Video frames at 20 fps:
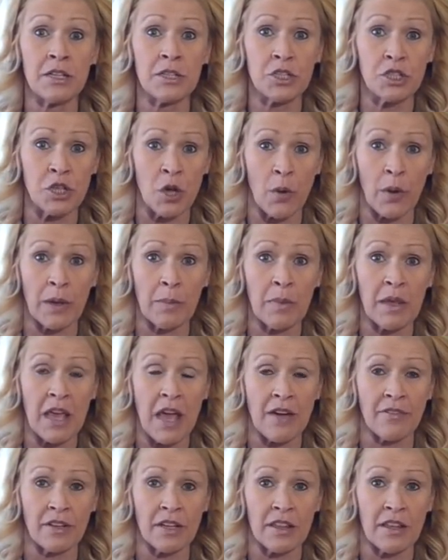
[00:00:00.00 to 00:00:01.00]
showing me
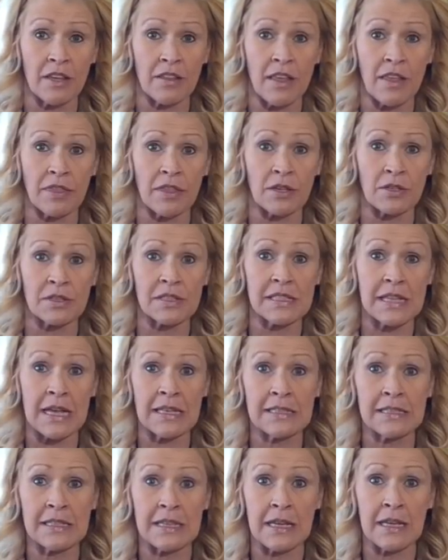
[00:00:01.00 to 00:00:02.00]
everything that they're
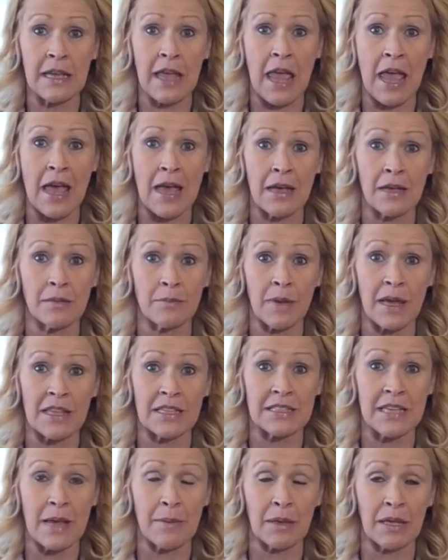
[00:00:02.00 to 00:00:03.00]
sending and by
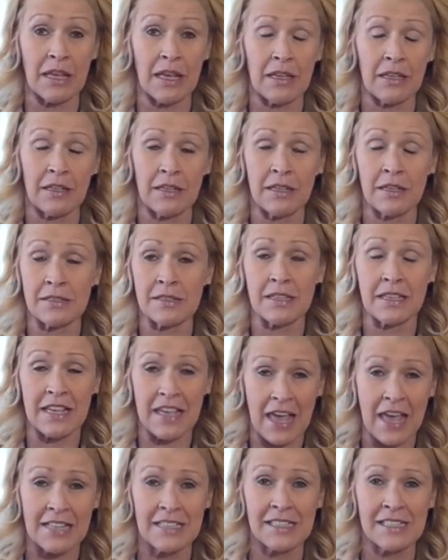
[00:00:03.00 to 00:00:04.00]
the time it
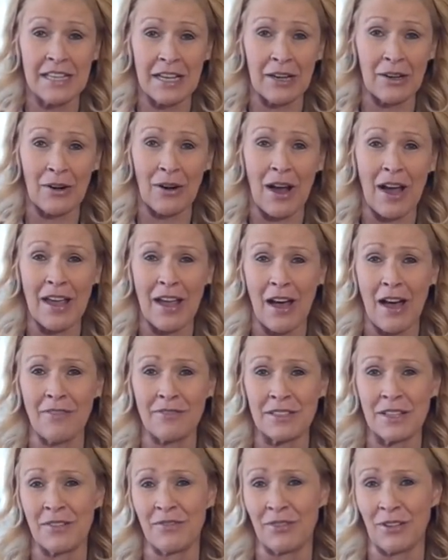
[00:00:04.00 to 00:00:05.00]
gets here I
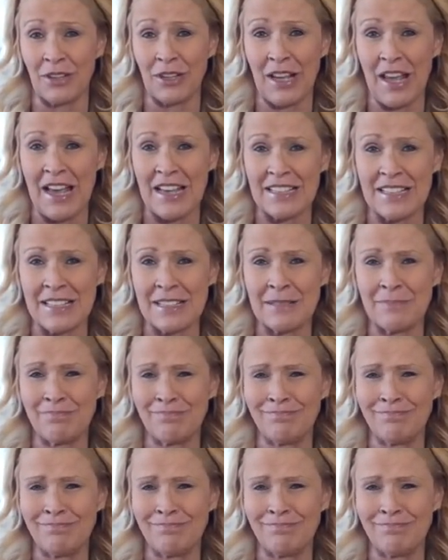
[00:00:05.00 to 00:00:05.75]
often forget.